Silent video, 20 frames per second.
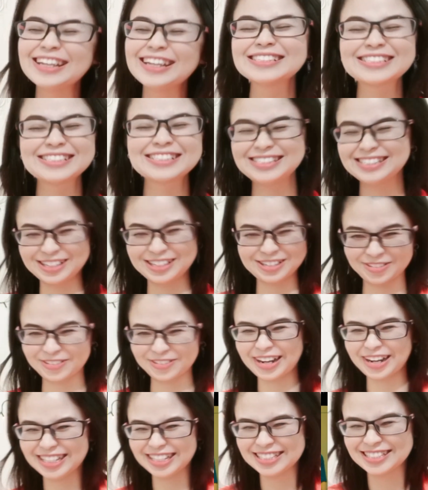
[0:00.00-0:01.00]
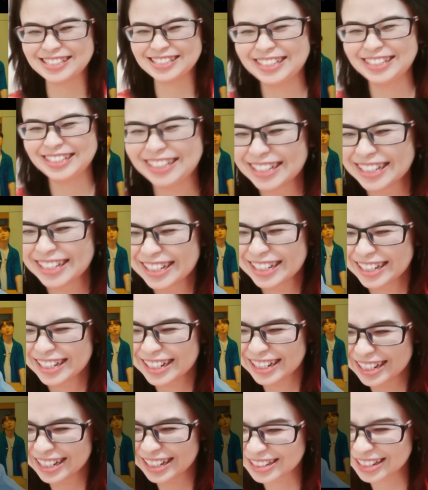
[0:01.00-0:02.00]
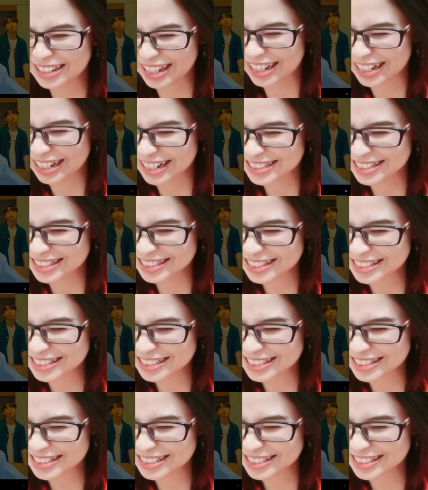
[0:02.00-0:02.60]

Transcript: He's crazy. Okay, let's